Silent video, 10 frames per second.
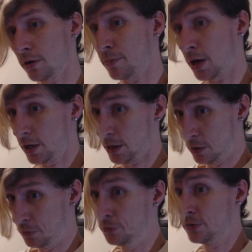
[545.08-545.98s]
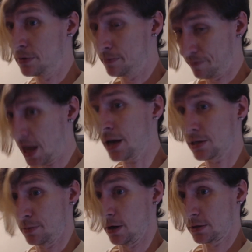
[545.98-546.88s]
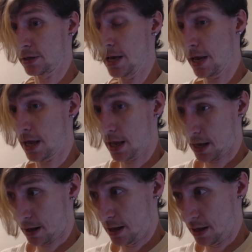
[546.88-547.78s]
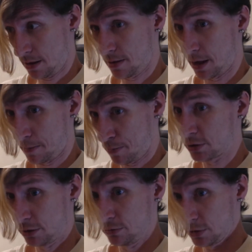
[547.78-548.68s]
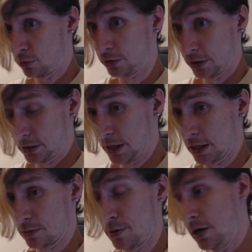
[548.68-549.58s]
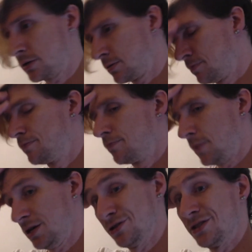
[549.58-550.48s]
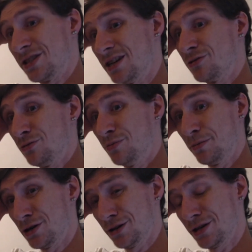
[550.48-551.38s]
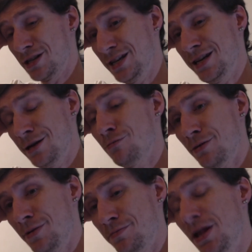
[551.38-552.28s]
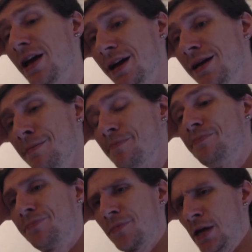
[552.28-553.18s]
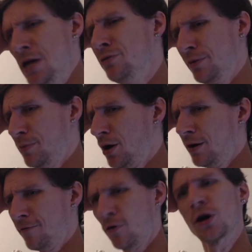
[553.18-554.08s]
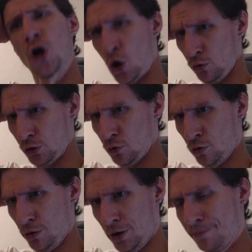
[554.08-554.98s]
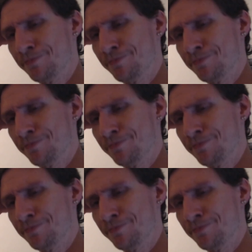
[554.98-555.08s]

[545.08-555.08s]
bought a used Xbox, the person who sold us the Xbox, I should say sold my brother, because he didn't want me playing it. He only bought it for KOTOR.